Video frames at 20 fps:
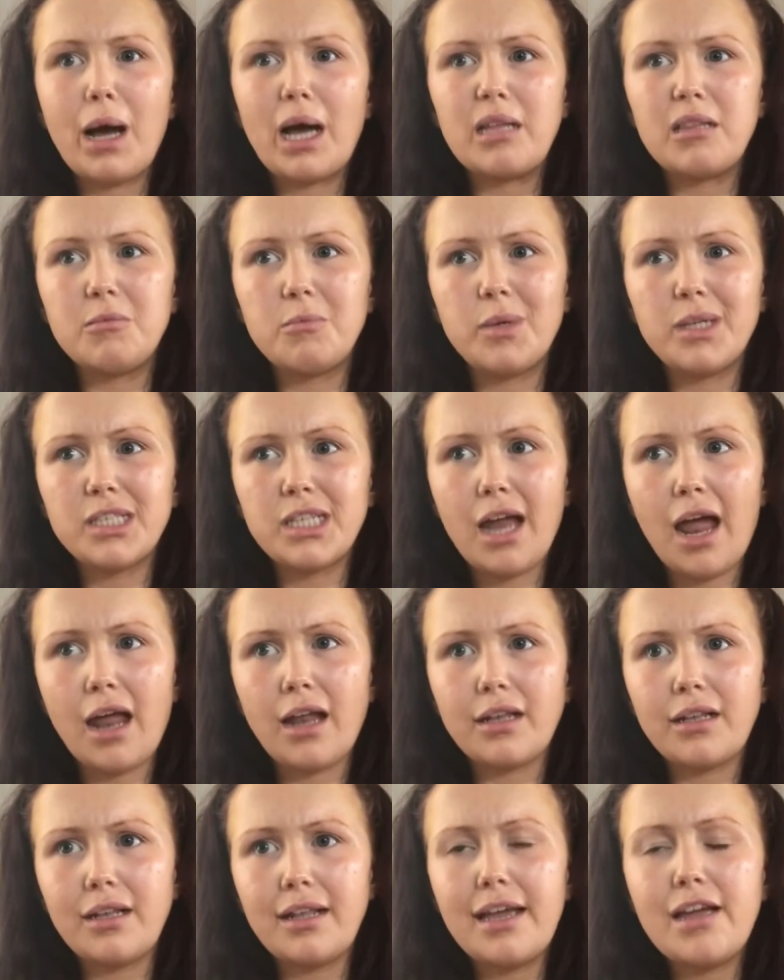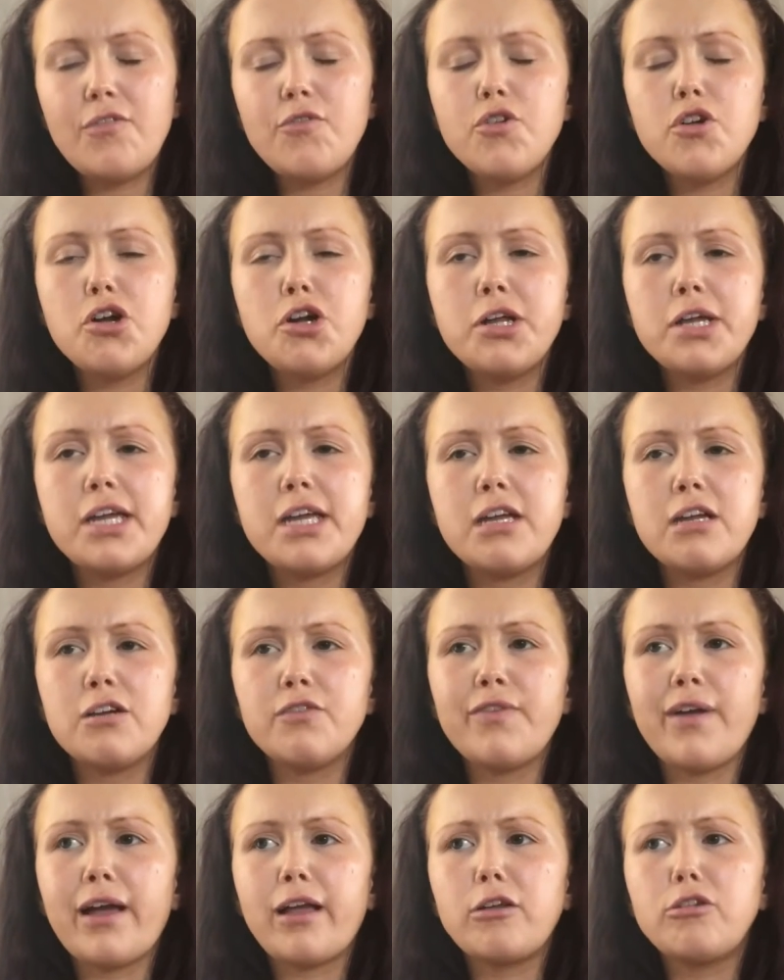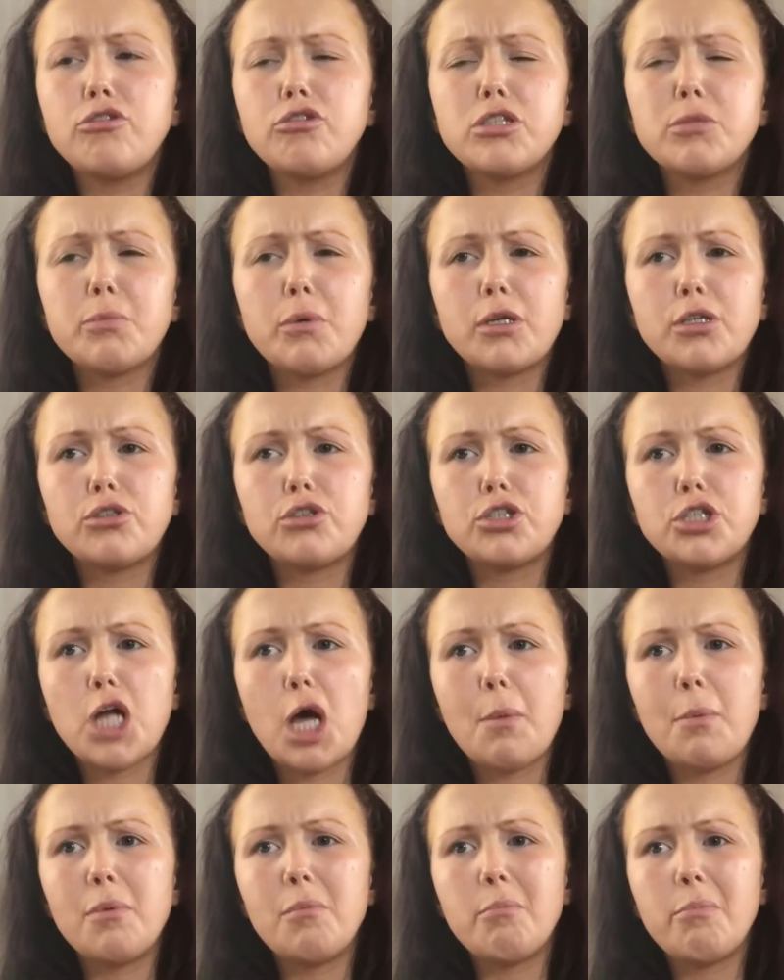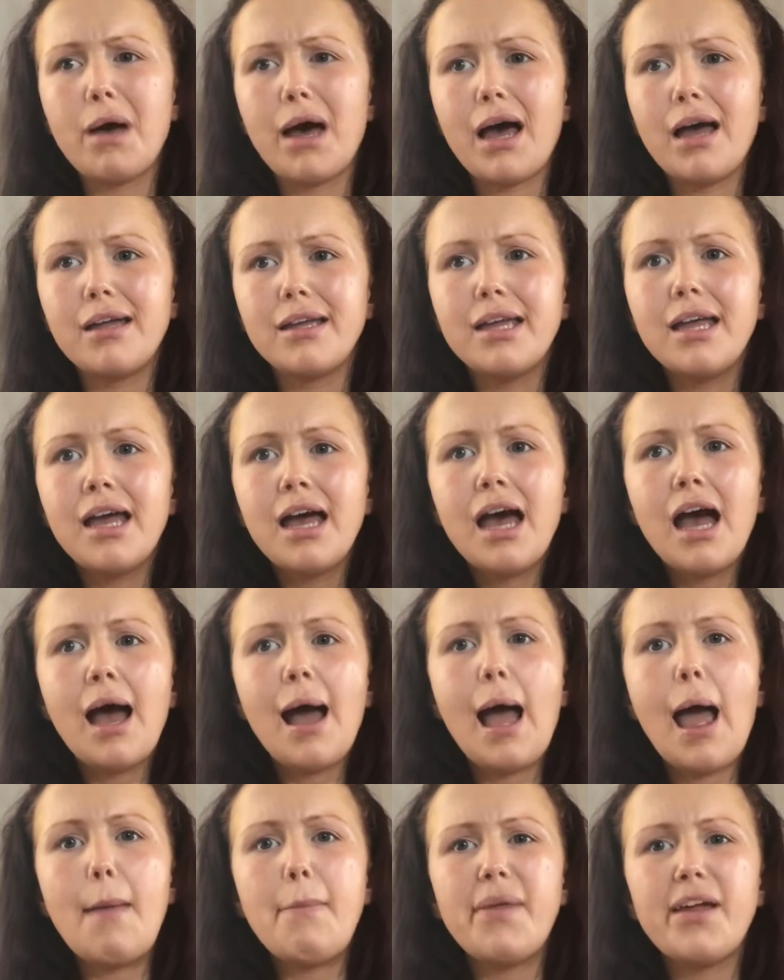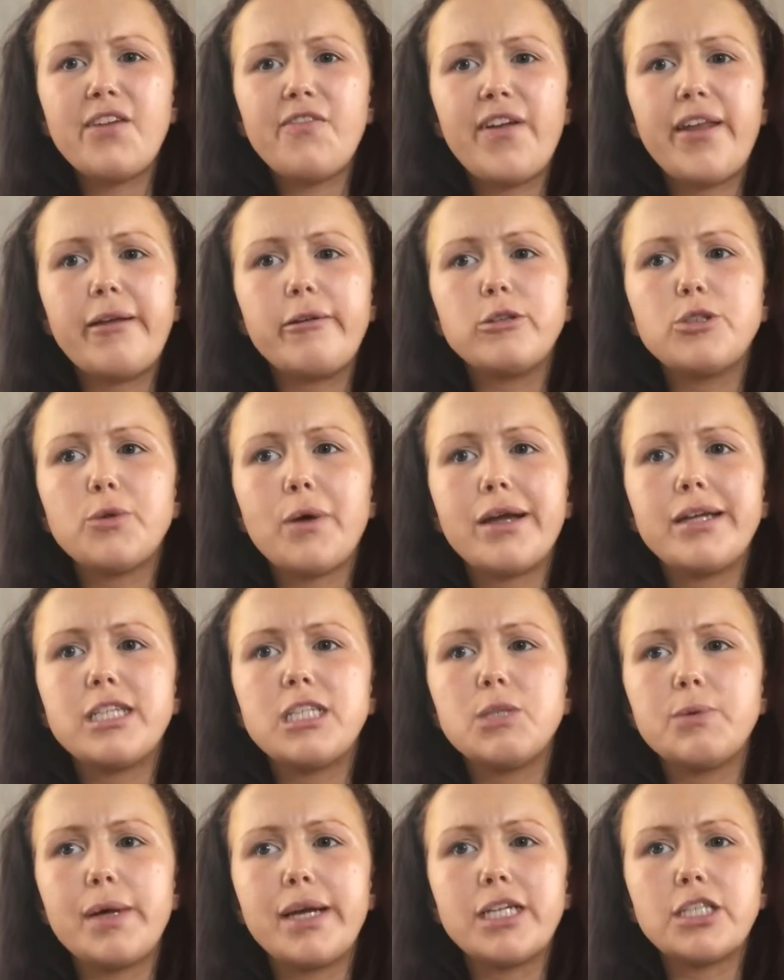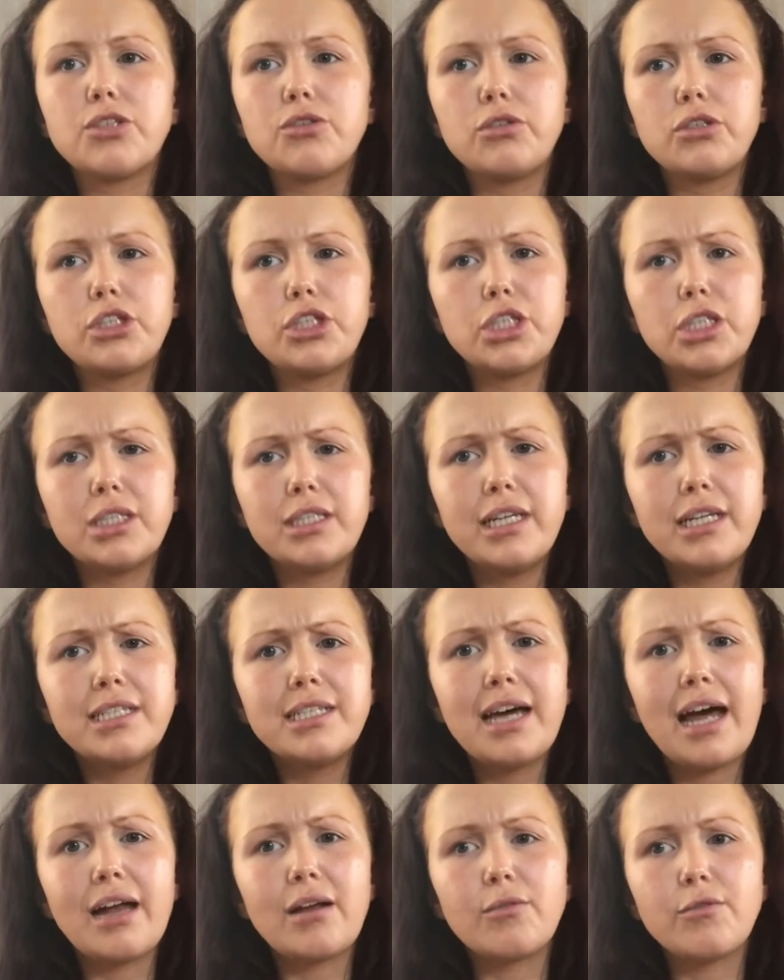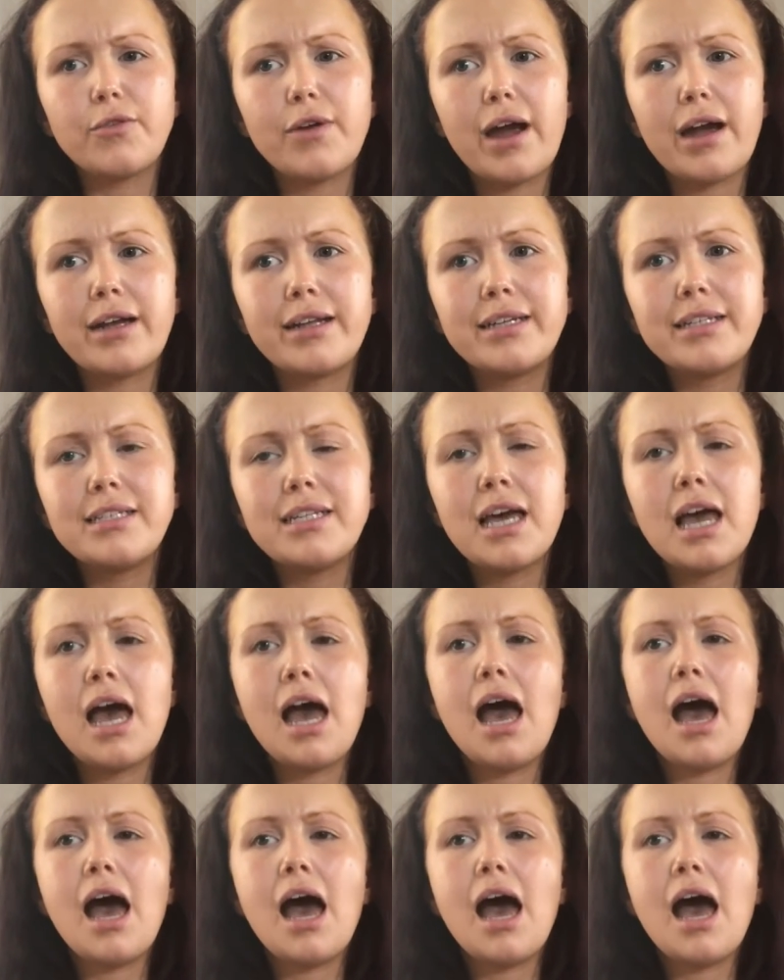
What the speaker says: welcome to my channel. If you're new here, thank you so much for stopping by. I make videos twice a week, so on Tuesdays and on Fridays.